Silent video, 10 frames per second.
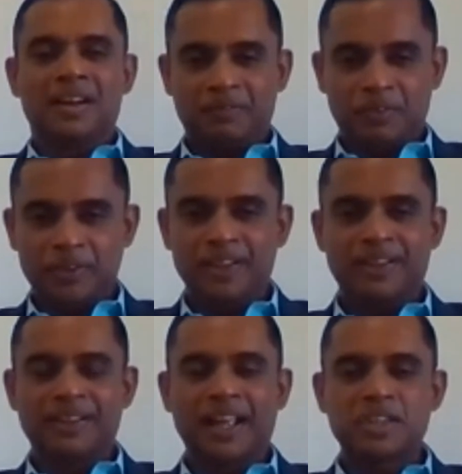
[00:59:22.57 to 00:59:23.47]
for the
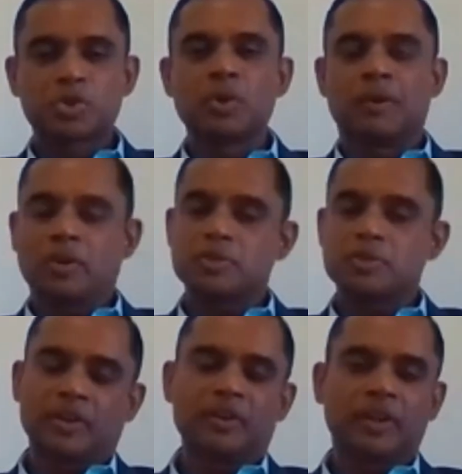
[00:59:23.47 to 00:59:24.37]
next two hours
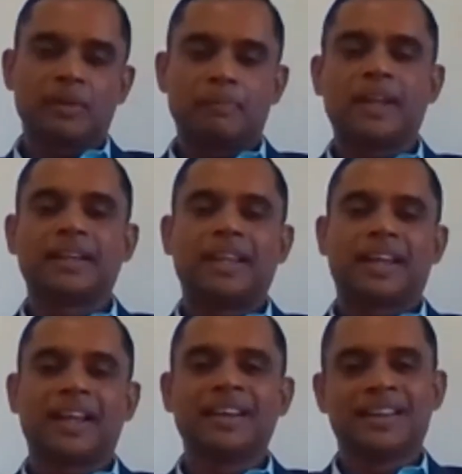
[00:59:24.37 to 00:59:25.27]
because during the break they
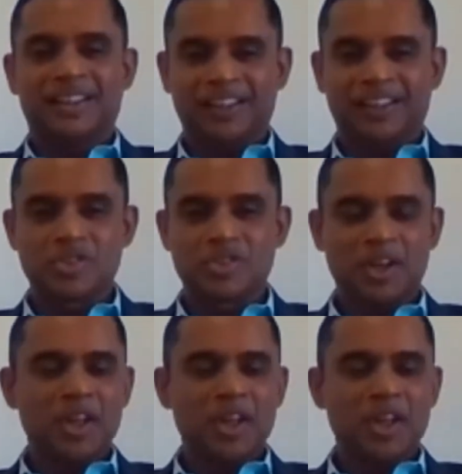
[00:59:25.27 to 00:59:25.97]
can use it.